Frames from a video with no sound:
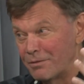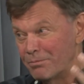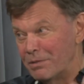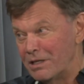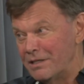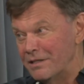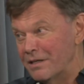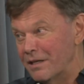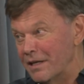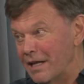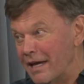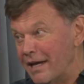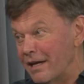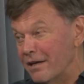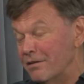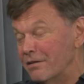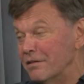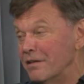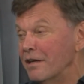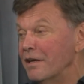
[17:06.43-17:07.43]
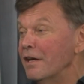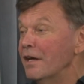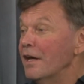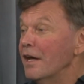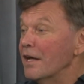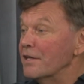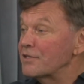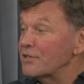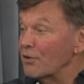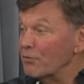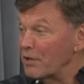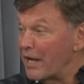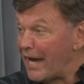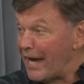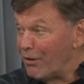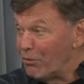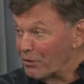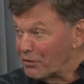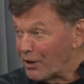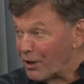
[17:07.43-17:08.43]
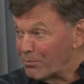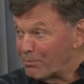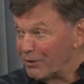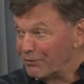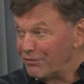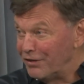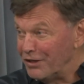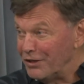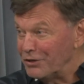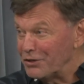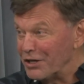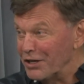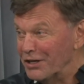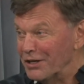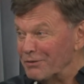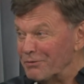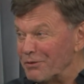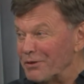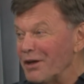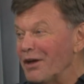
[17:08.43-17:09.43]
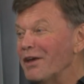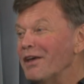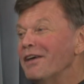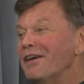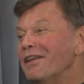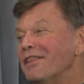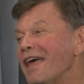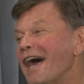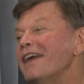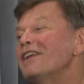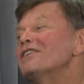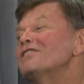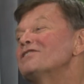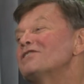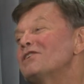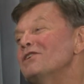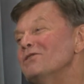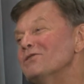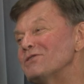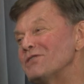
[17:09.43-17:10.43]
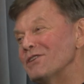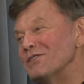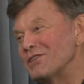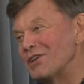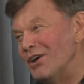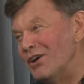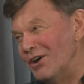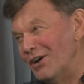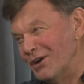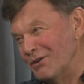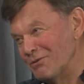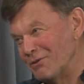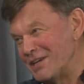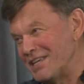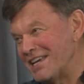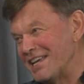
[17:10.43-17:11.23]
beaten down. And so now with our pavilion, that excuse is gone. We can